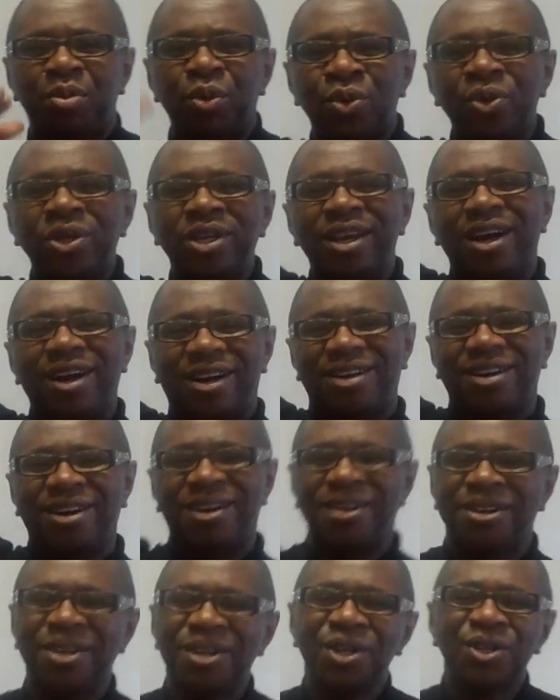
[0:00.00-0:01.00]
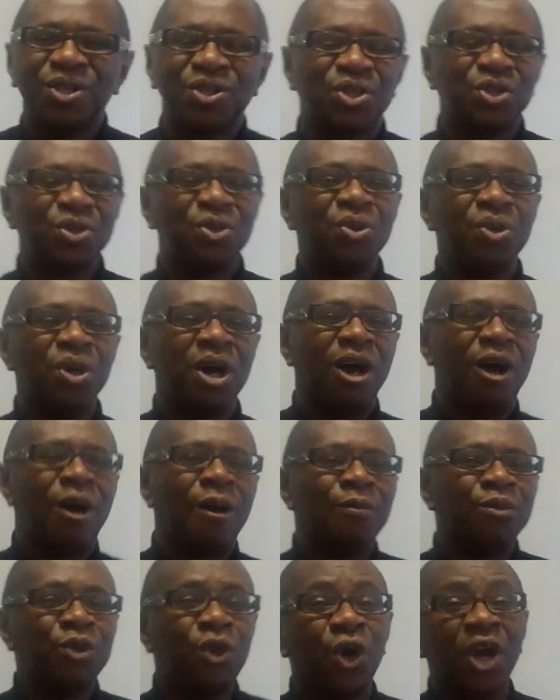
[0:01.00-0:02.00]
booyaka
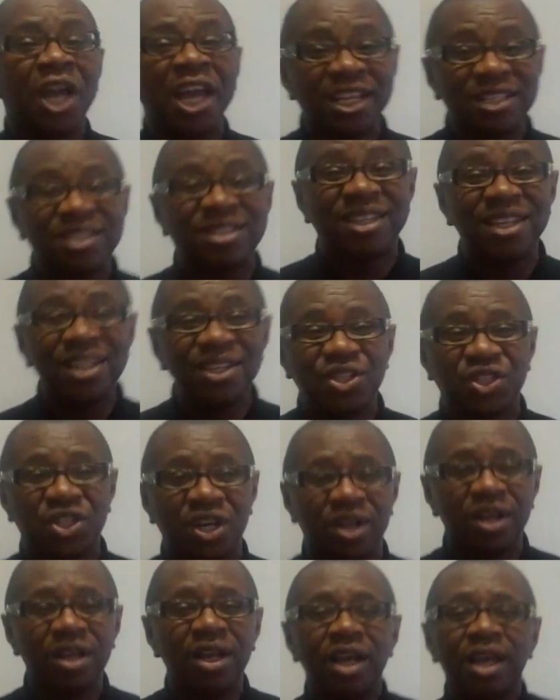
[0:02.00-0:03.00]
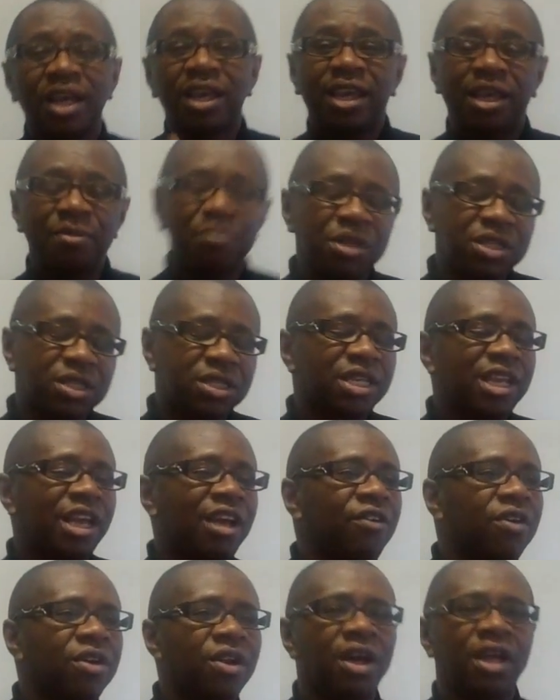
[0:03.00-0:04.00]
to your head teacher, Miss
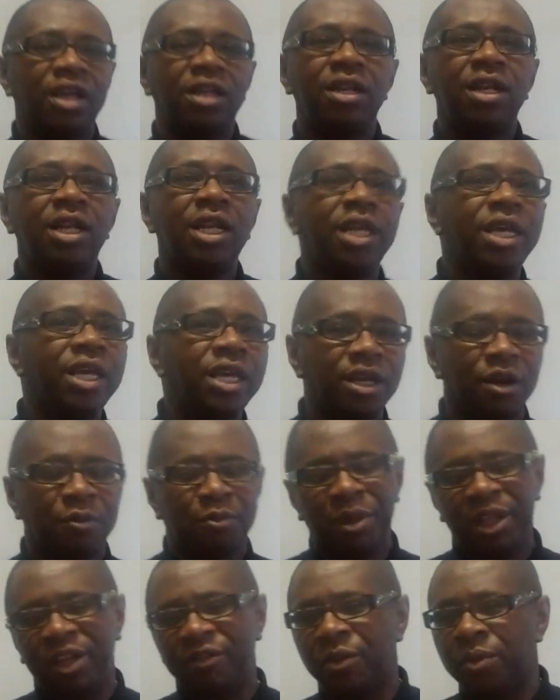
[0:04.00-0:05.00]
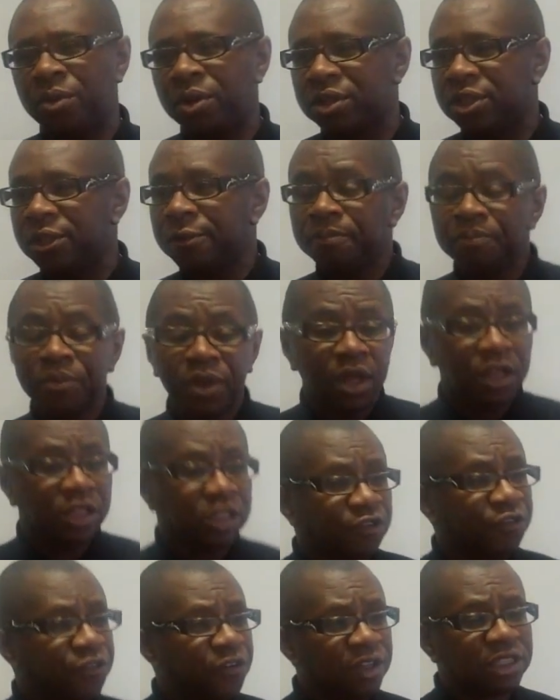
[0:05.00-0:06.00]
Caroline Lee, I believe it was. This
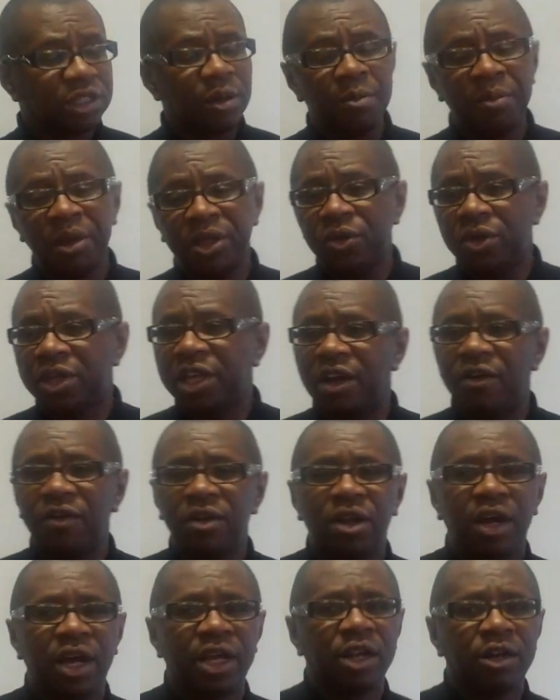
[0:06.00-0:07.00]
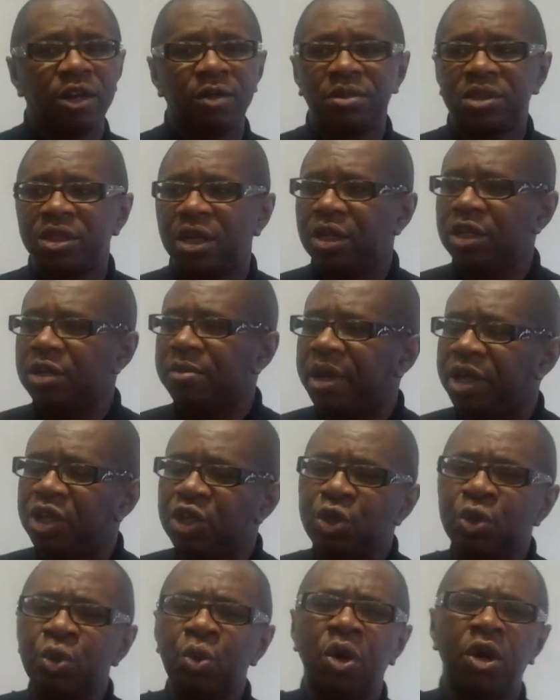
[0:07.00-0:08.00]
is the first time I met you, Caroline, and I'm telling you, man,
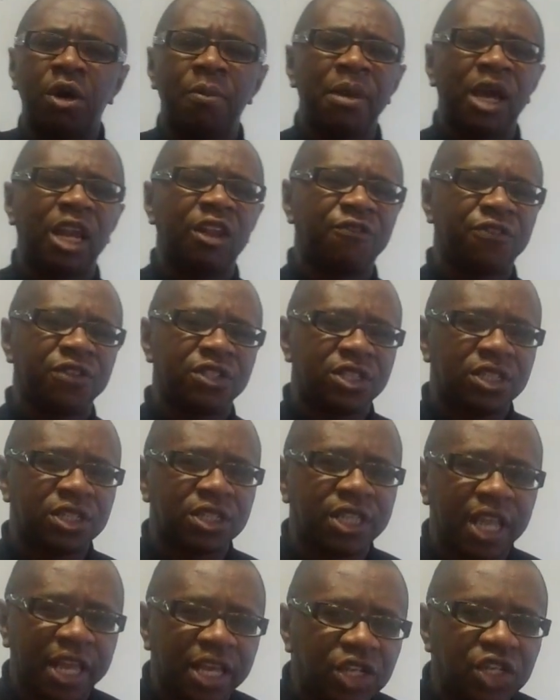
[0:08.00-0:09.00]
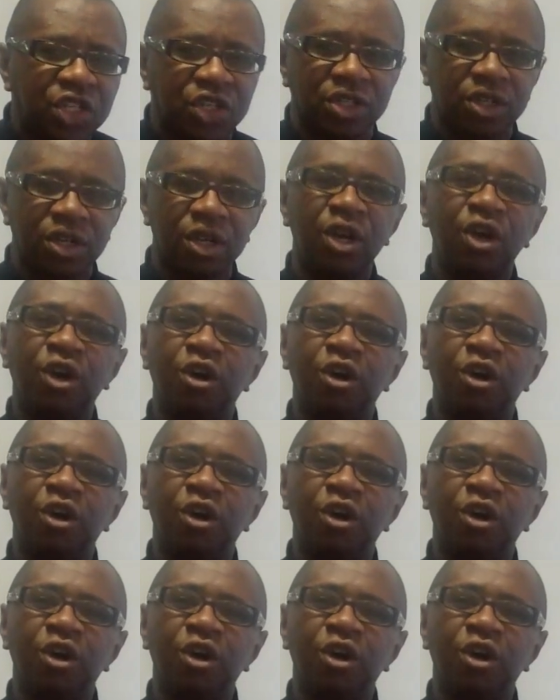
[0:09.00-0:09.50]
you are a manifestation